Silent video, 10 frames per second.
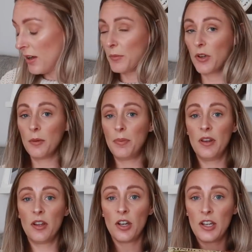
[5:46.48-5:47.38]
I'm going to
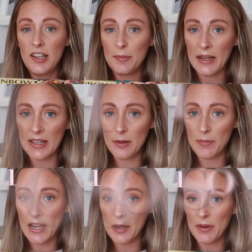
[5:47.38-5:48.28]
put the cookies back in the
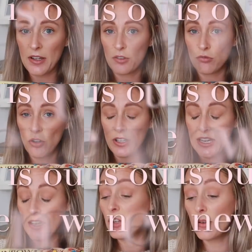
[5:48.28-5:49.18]
bag because
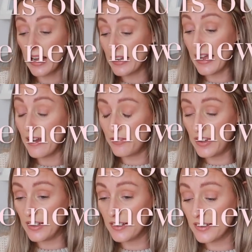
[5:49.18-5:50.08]
Ronnie, you can't have
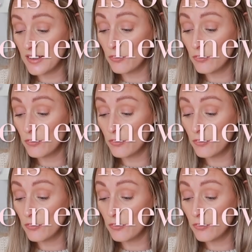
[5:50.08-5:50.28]
these.